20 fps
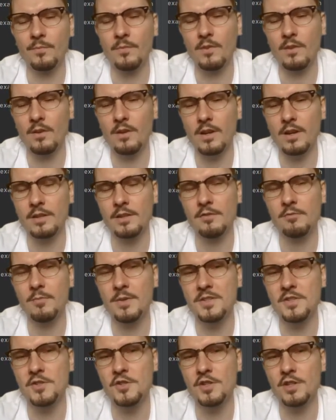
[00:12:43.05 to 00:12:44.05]
reactive
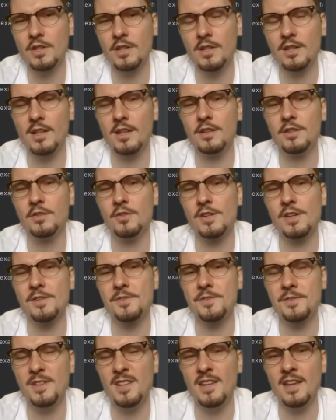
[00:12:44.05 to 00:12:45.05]
messaging in Helidon
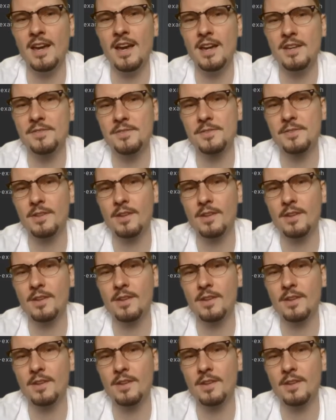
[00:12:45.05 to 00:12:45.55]
SE has